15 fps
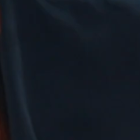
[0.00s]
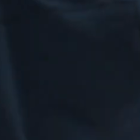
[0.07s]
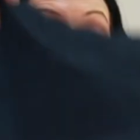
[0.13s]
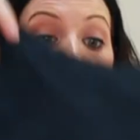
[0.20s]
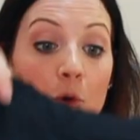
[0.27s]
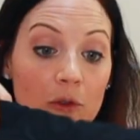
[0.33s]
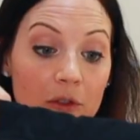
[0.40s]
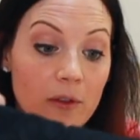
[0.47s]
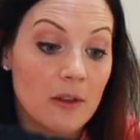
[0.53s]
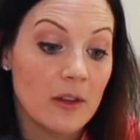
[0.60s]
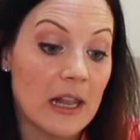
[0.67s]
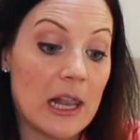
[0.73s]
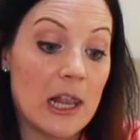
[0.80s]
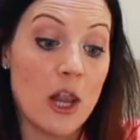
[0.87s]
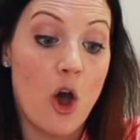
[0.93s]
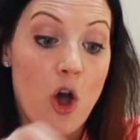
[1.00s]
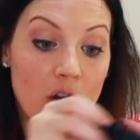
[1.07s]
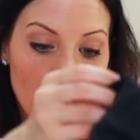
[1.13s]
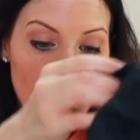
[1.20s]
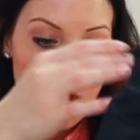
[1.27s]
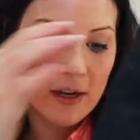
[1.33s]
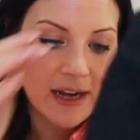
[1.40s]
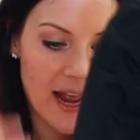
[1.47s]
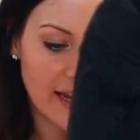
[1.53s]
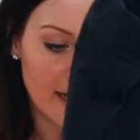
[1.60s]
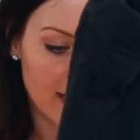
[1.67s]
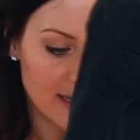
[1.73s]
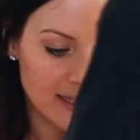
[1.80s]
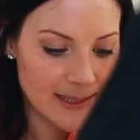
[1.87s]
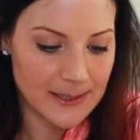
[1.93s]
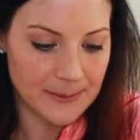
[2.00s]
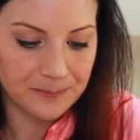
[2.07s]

are all long leggings.